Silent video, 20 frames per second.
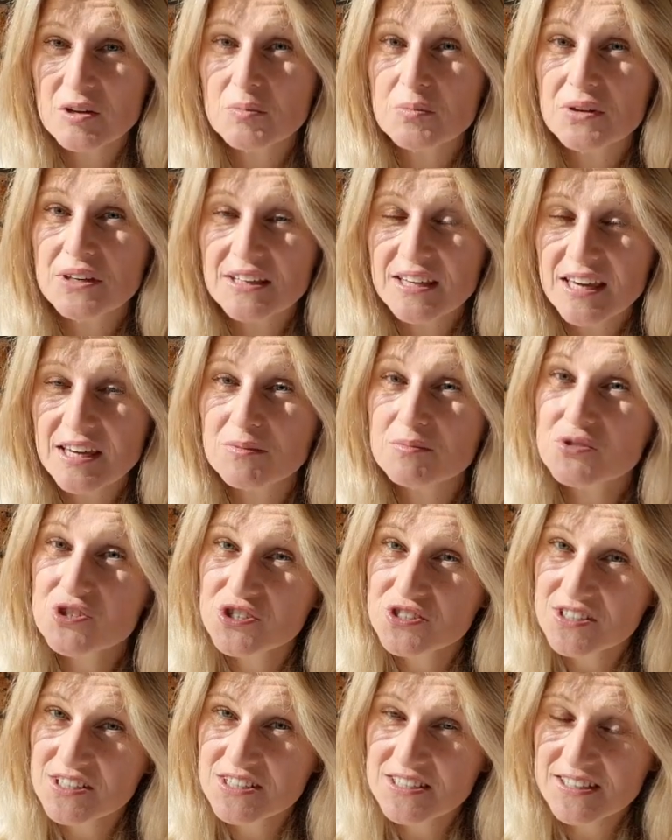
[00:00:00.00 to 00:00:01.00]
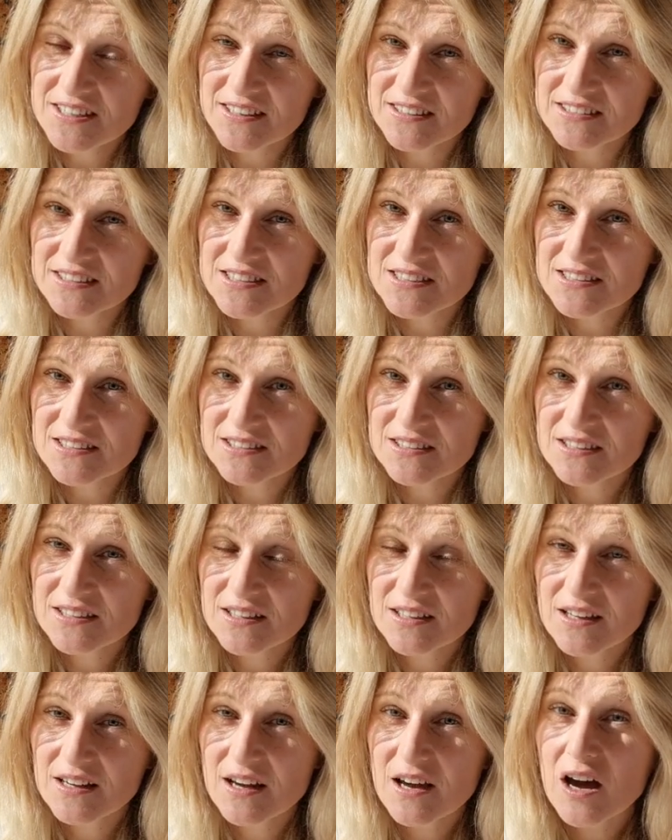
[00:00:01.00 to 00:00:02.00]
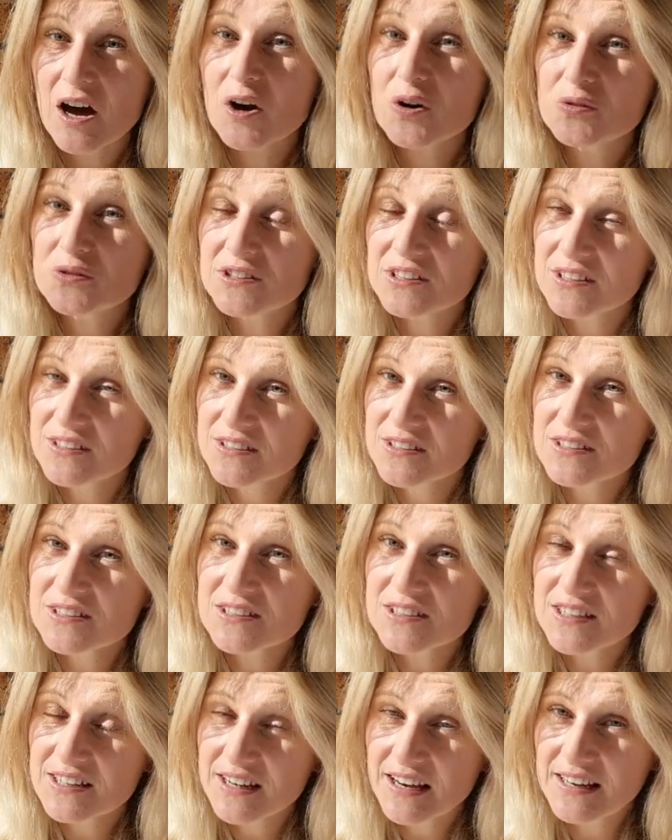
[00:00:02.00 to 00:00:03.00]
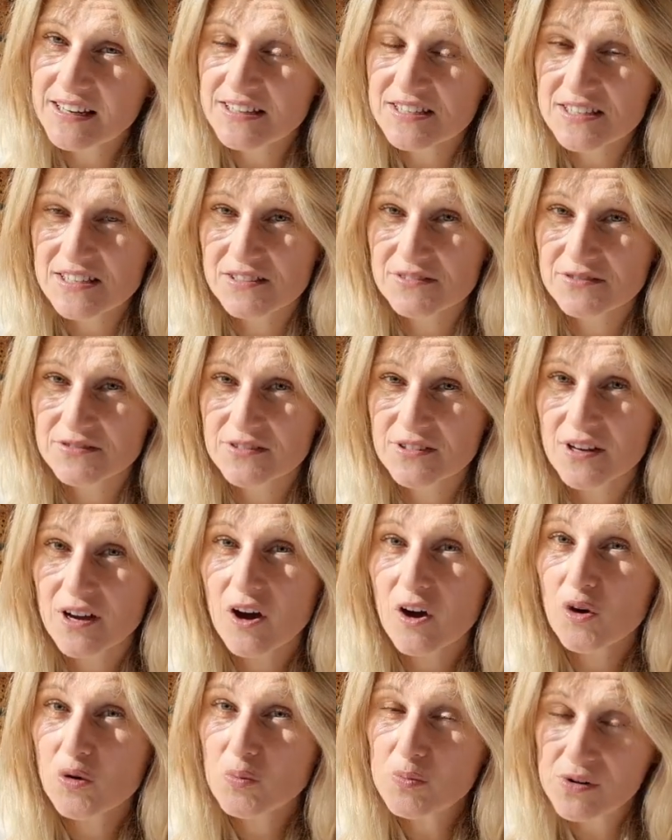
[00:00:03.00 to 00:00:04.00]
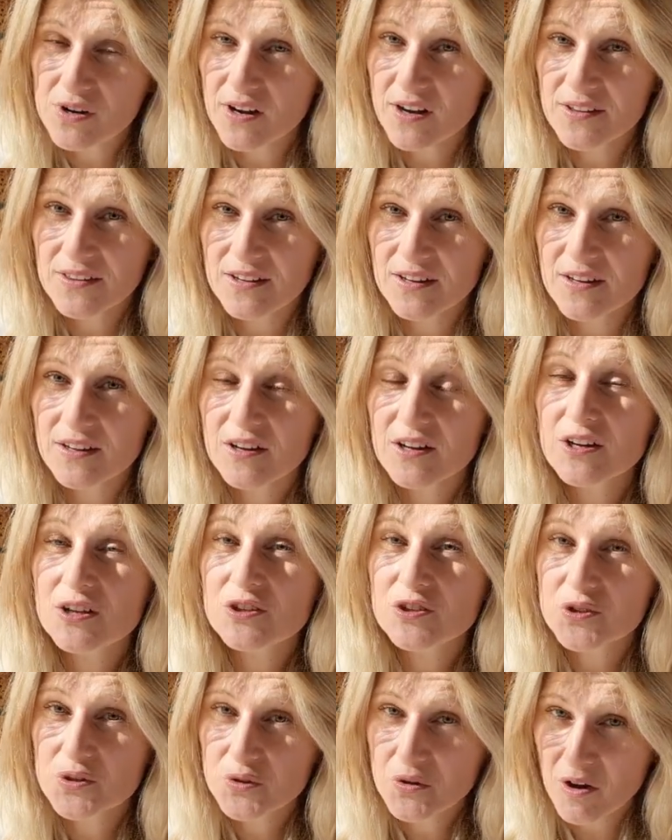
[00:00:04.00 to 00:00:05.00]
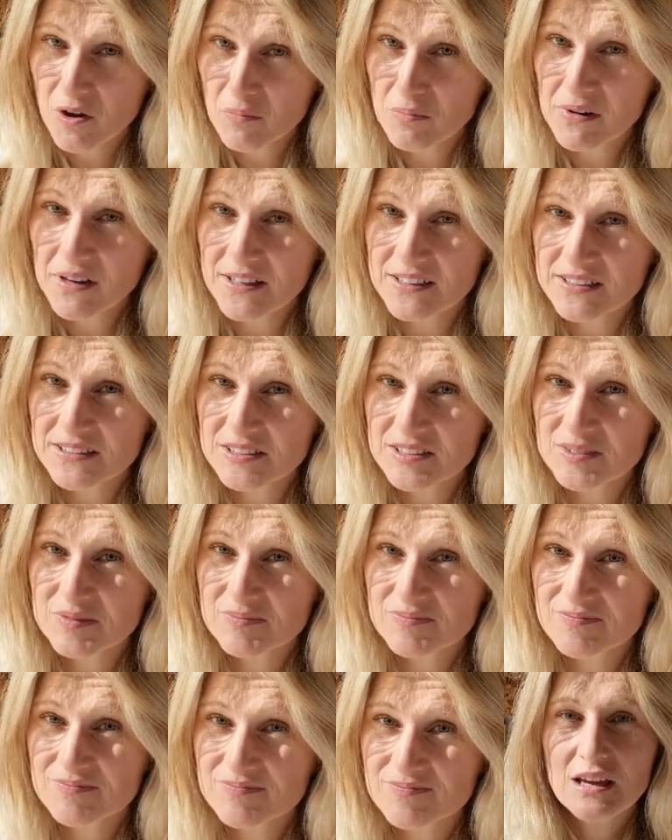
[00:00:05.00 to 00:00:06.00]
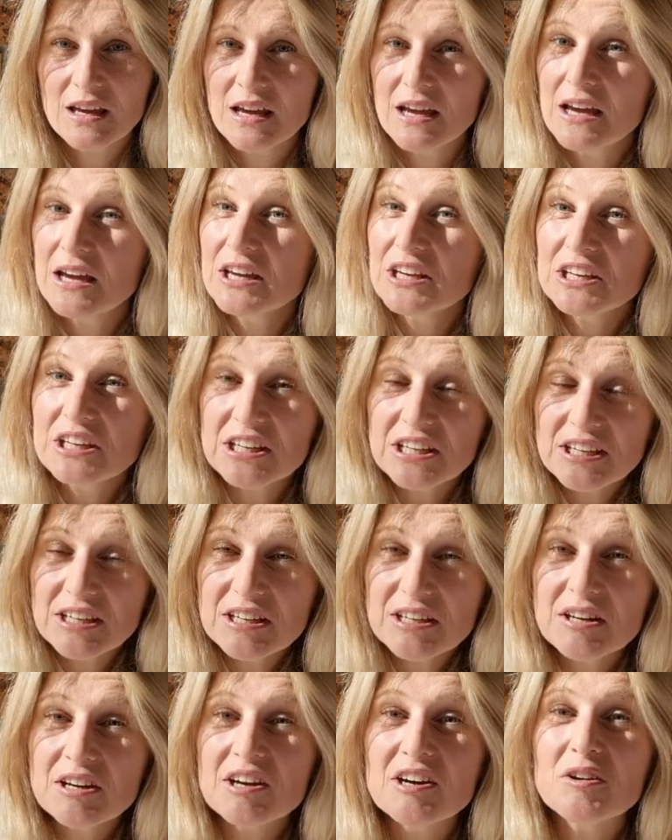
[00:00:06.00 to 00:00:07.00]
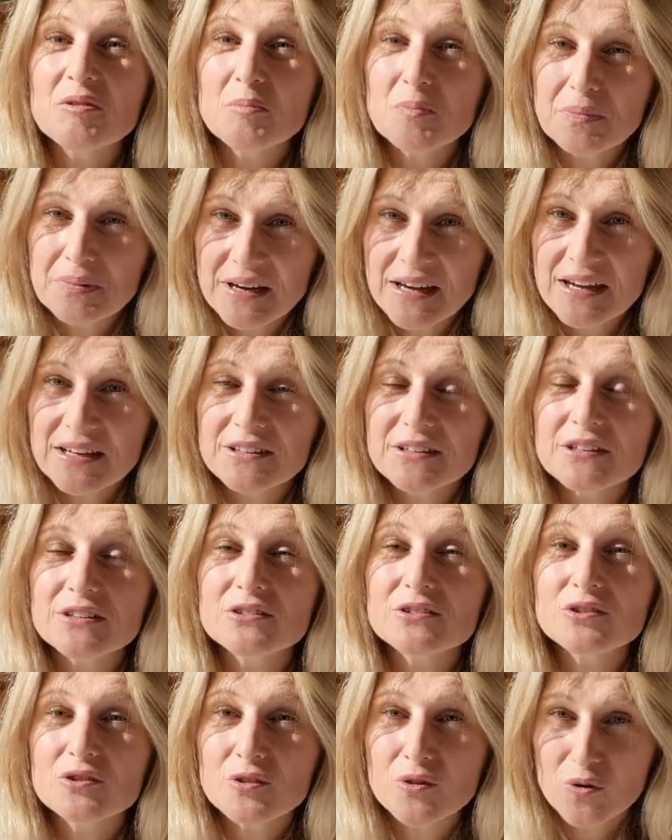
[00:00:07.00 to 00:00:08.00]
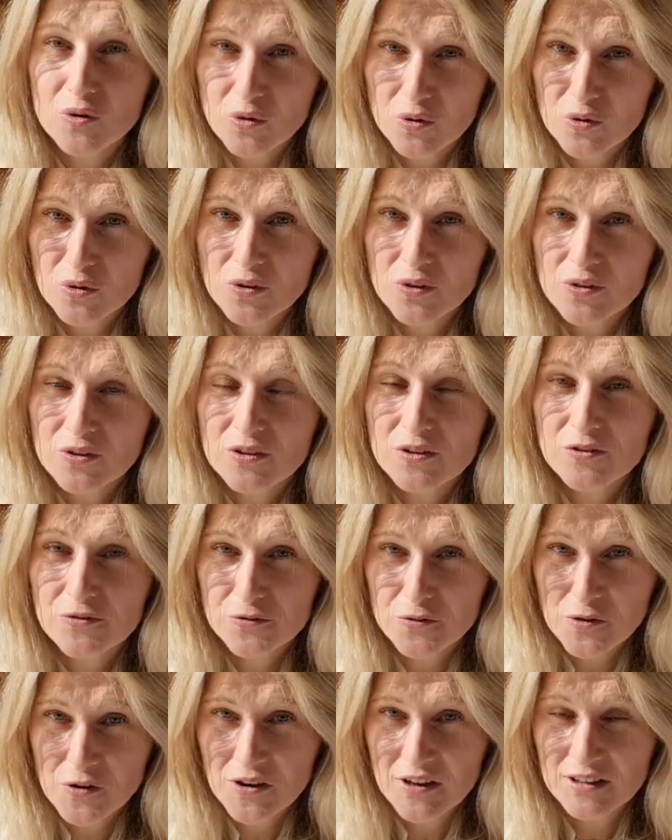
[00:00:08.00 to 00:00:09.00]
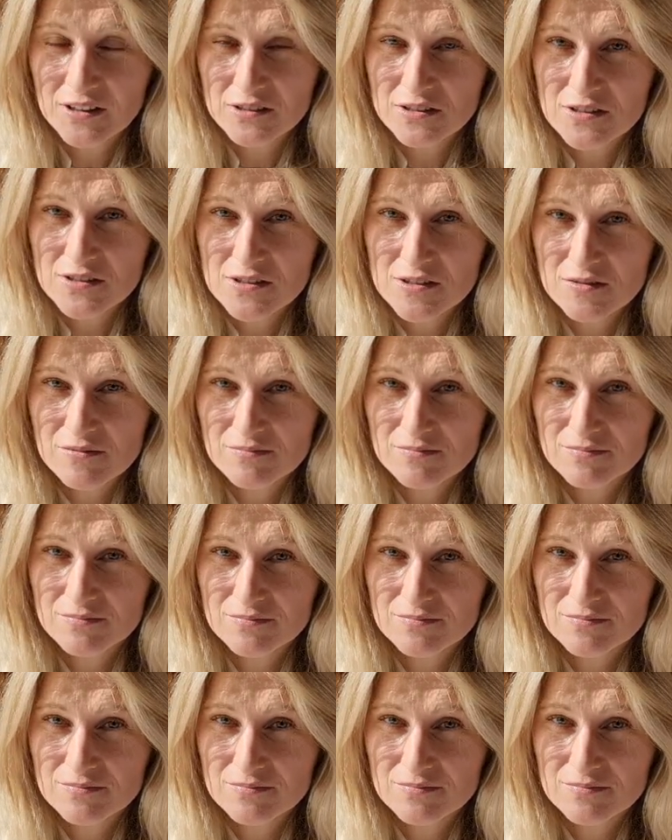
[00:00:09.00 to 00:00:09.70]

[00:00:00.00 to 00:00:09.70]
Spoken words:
became Jesus Christ, our nearest relative, our brother, through our blood. He paid it all for us,